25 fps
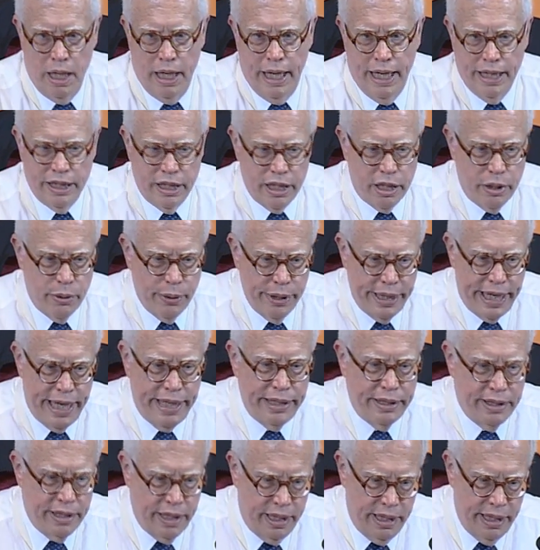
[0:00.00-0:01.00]
and to
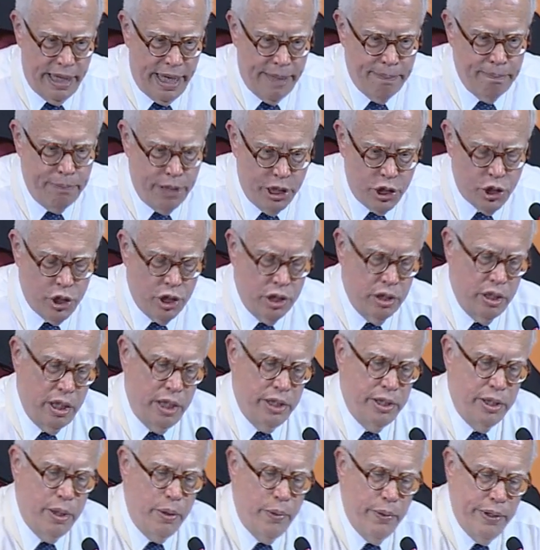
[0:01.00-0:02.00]
create uh, ambition
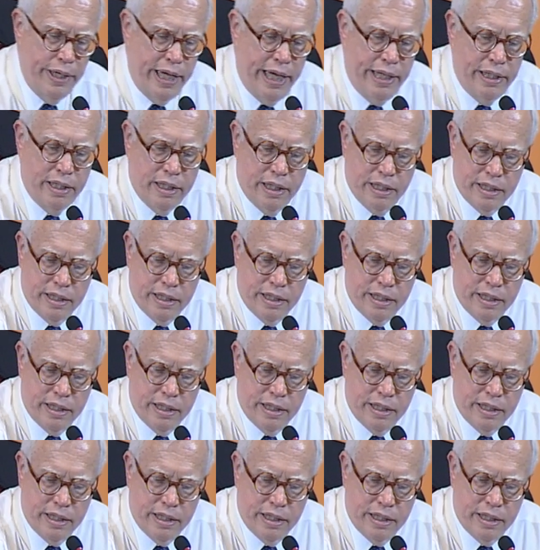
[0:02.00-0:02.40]
and to create